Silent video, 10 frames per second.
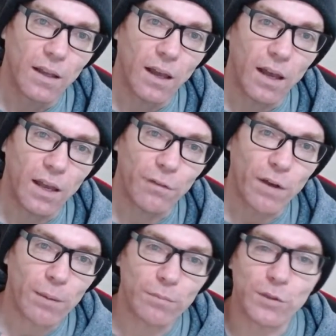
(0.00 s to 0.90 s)
Uh, if
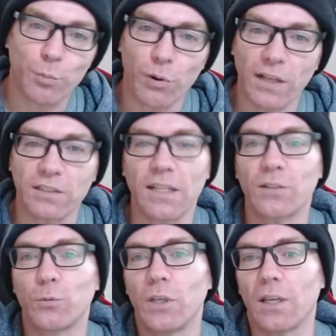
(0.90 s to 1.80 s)
I'm depressed
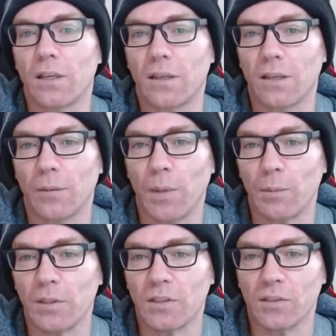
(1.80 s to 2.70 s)
next week, and
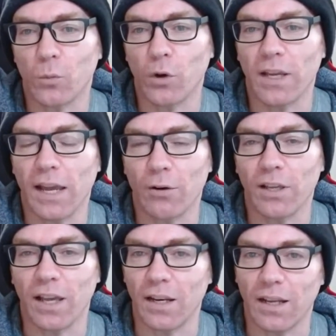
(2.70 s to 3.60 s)
maybe it's because I'm working out
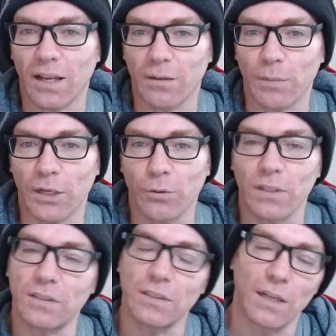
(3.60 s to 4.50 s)
again and my
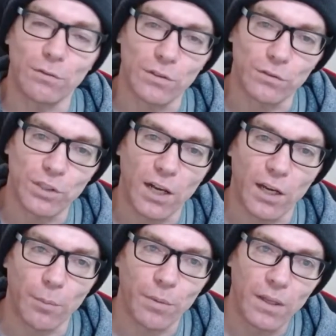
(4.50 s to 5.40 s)
creatine levels have shot
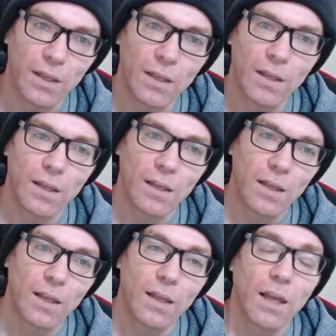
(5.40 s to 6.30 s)
up.
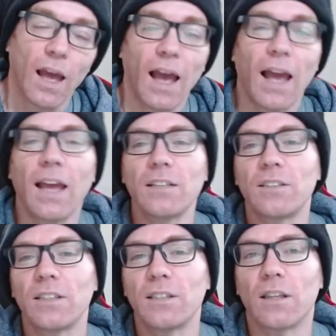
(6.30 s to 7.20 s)
I
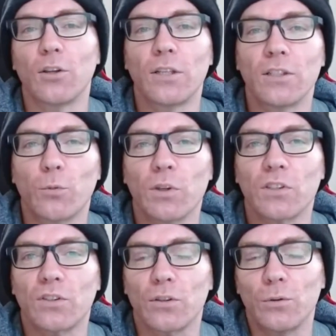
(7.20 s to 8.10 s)
actually didn't look into what
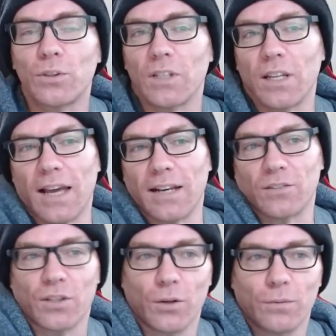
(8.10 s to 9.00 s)
the solution to that
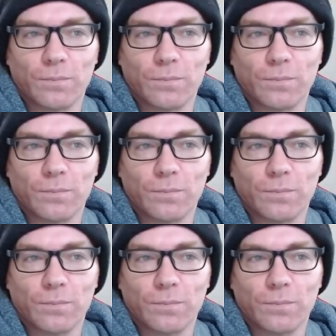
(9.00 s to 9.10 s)
is, though,